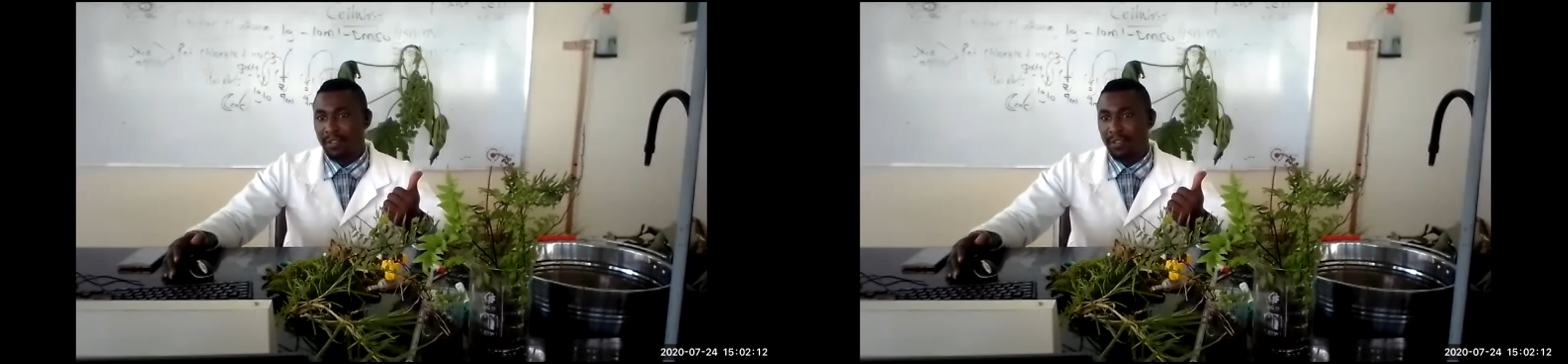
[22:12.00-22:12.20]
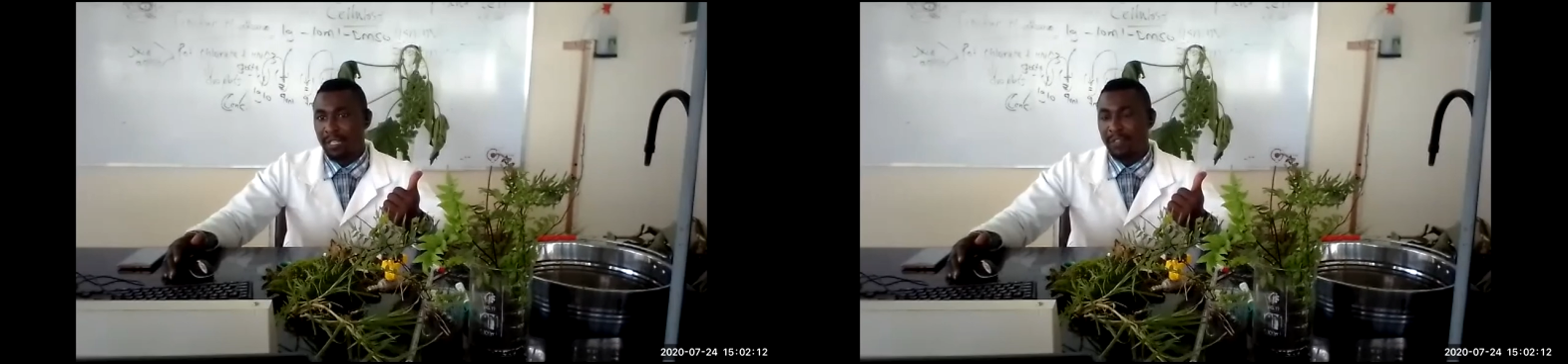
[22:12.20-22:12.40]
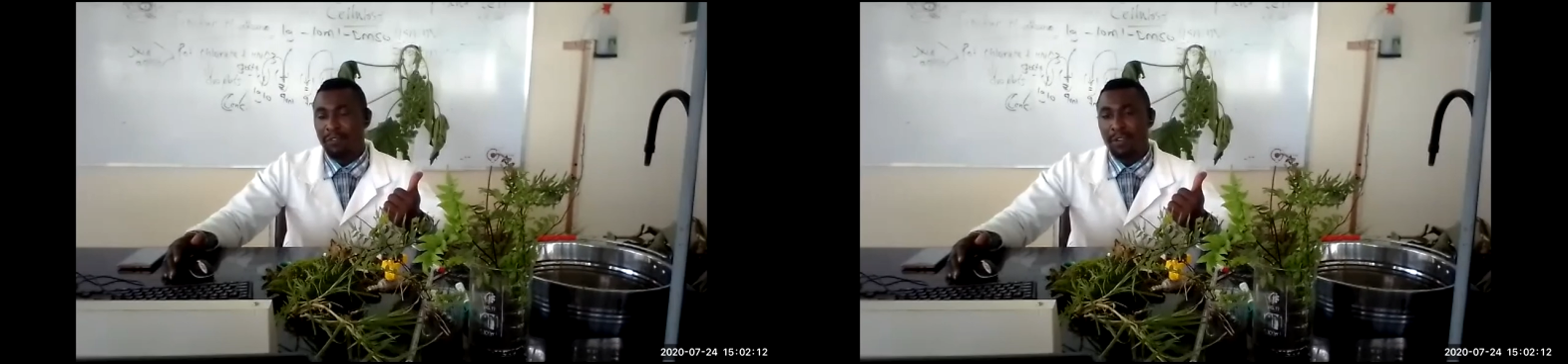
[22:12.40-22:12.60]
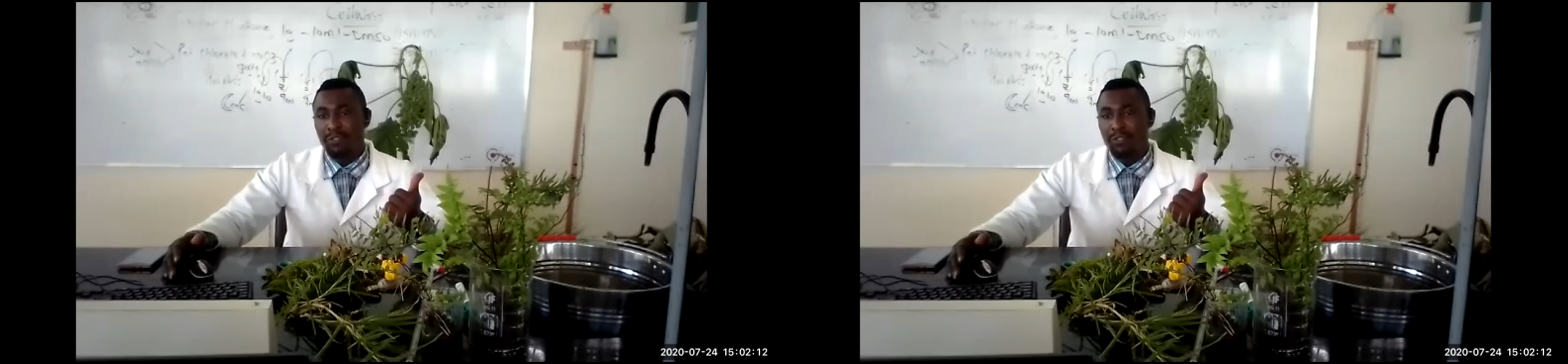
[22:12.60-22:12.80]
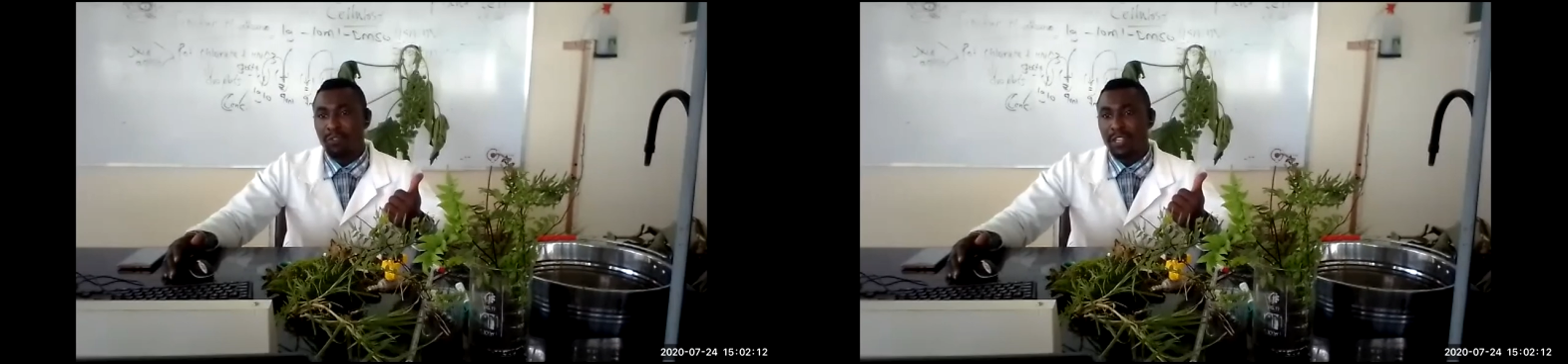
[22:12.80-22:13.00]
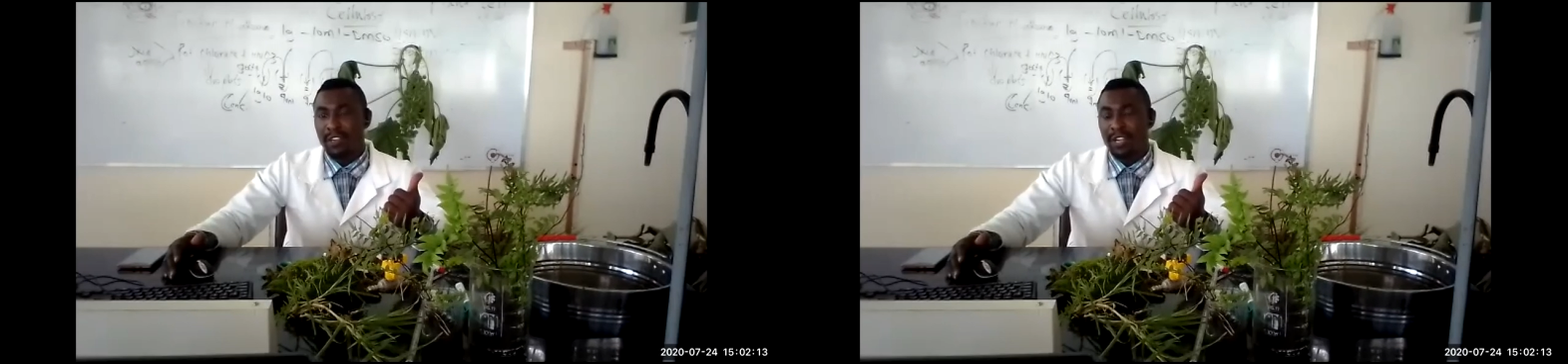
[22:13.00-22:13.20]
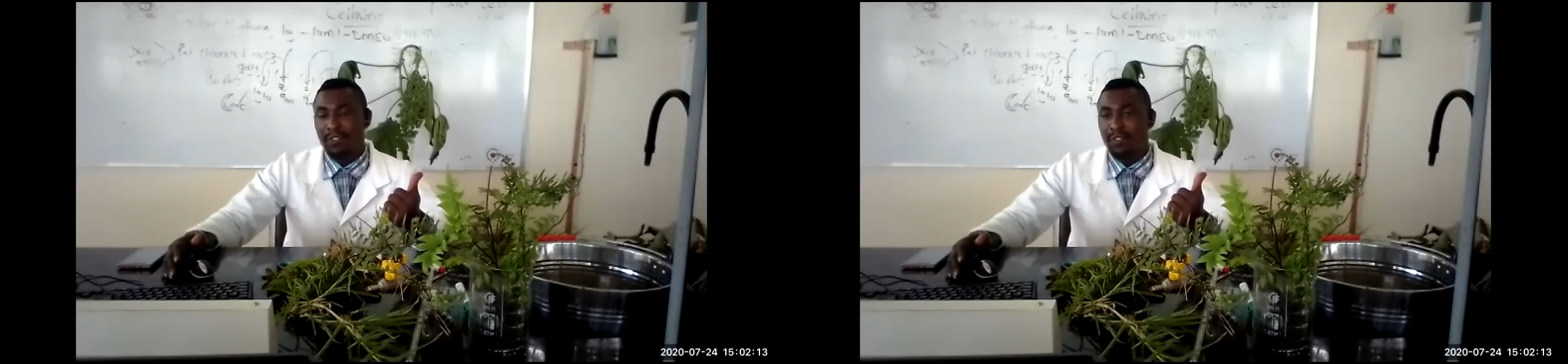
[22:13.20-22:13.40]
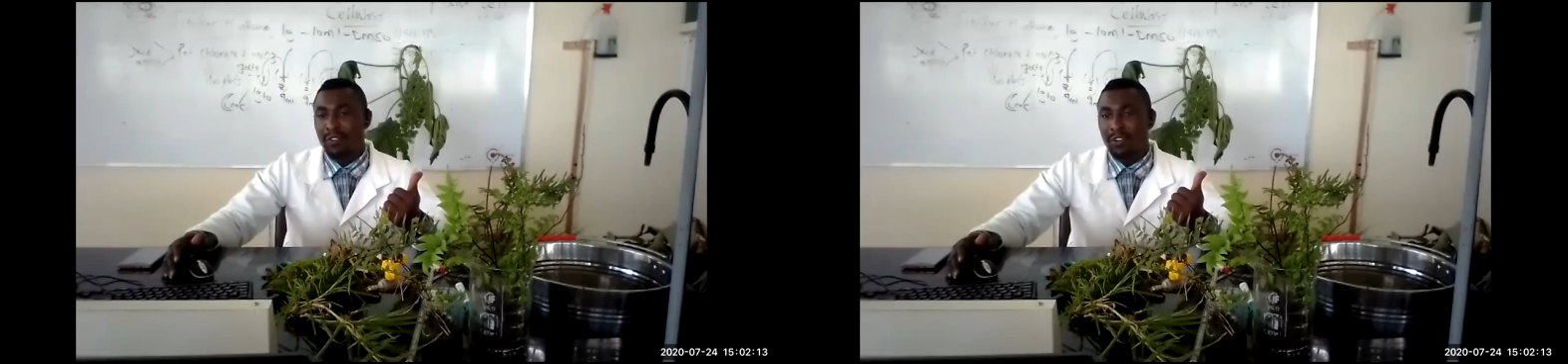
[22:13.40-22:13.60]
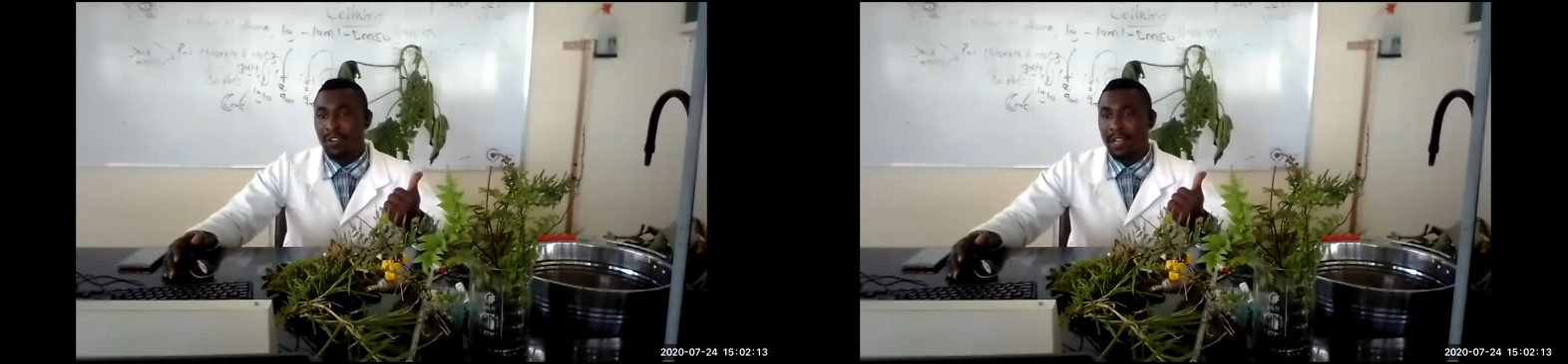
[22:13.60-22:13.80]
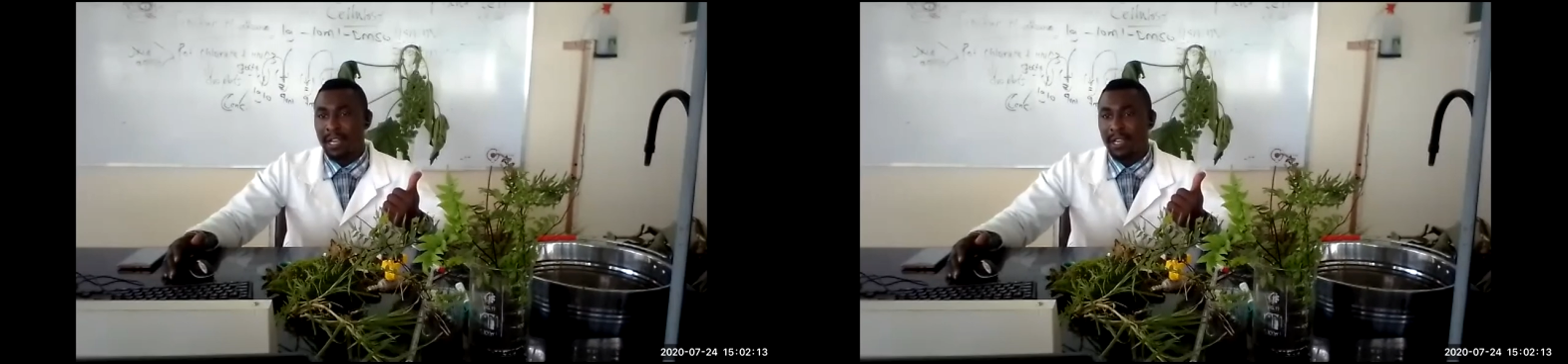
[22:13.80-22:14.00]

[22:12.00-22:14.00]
If you want to look for the drug for corona,